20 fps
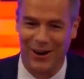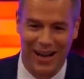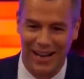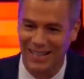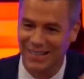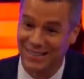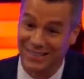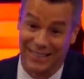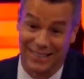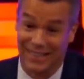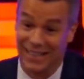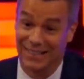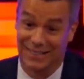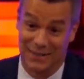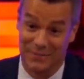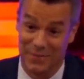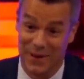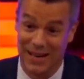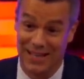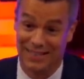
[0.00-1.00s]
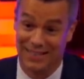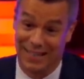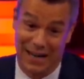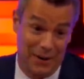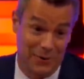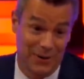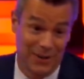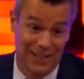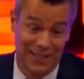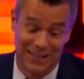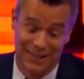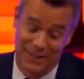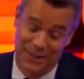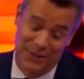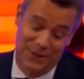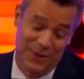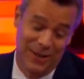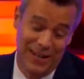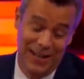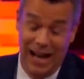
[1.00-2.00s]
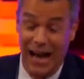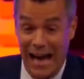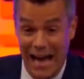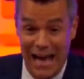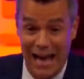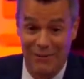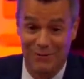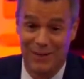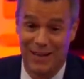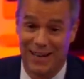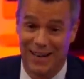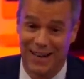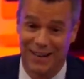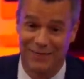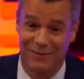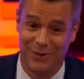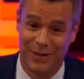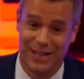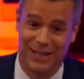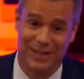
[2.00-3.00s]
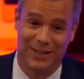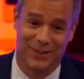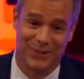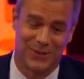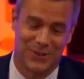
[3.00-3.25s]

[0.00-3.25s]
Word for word: I just think that's amazing. I really do. I have that on video.